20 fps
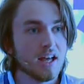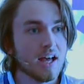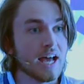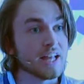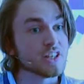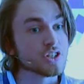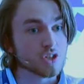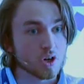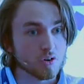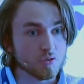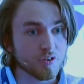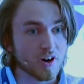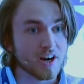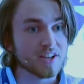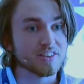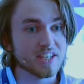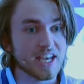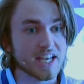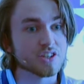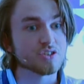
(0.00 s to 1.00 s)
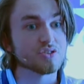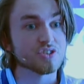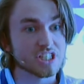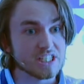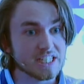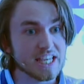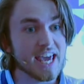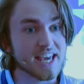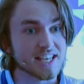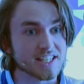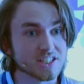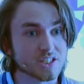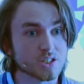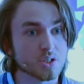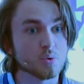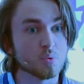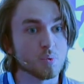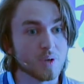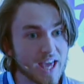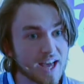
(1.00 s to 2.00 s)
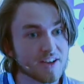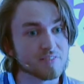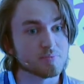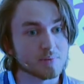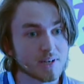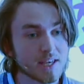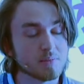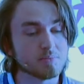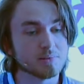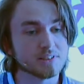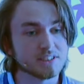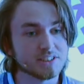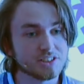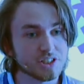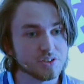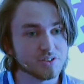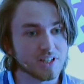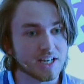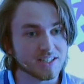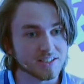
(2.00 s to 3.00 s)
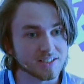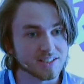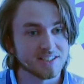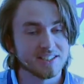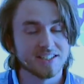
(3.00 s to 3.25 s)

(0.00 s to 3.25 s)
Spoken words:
And so far the answer is yes, we have been able to do that.